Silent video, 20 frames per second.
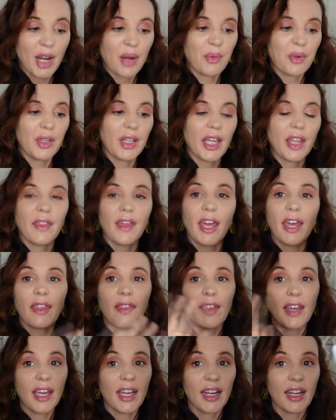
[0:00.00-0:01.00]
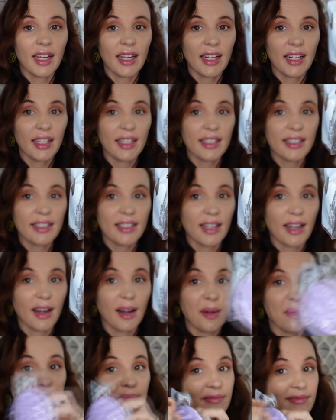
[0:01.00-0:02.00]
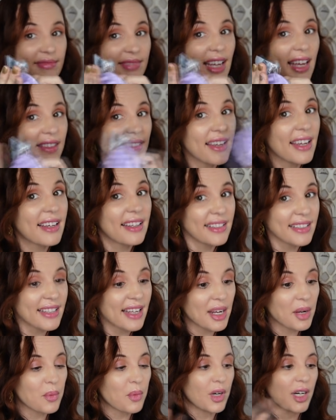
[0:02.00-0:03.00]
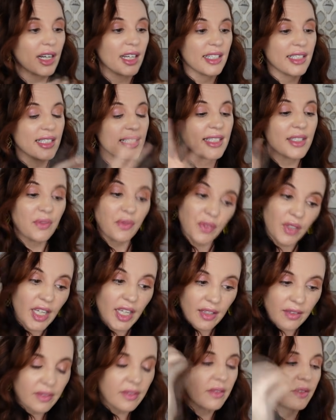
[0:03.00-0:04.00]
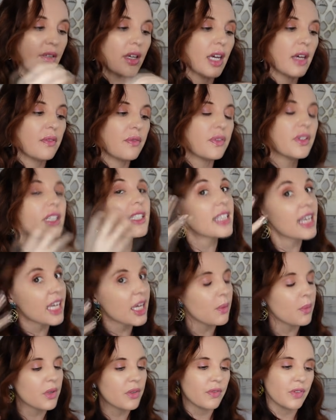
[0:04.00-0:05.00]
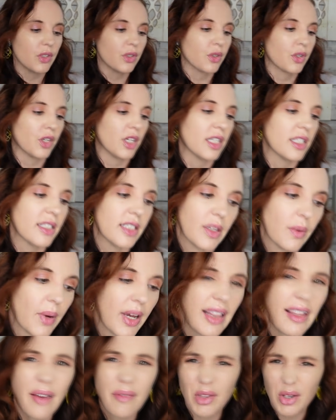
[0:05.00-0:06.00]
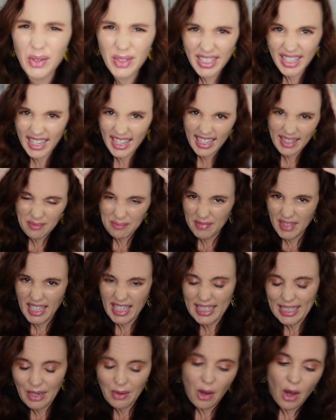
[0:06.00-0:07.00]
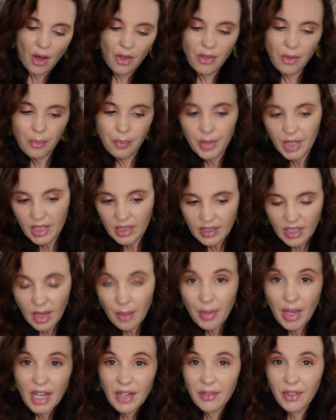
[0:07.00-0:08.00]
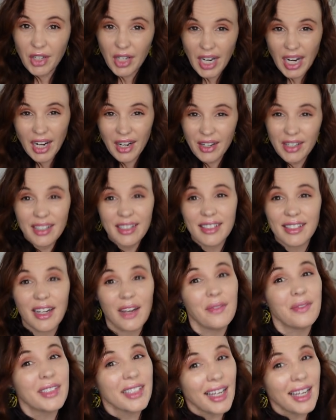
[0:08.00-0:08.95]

I really think that it is, um, I think it's going to work because it it feels like it would feel good. So I love those. It kind of gets at all the buildup out of your hair and stuff.